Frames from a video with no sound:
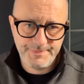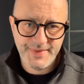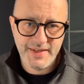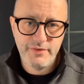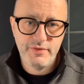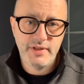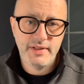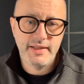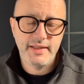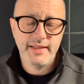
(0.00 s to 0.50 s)

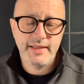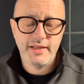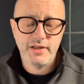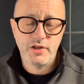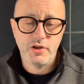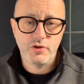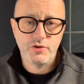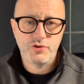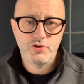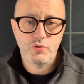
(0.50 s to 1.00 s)
even,
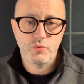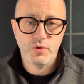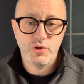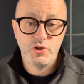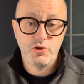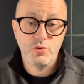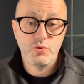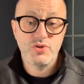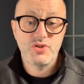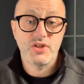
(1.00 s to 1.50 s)
to
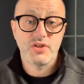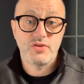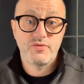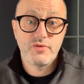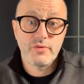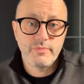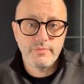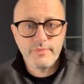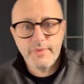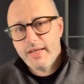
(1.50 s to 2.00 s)
reduce it
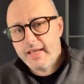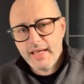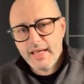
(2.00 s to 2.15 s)
from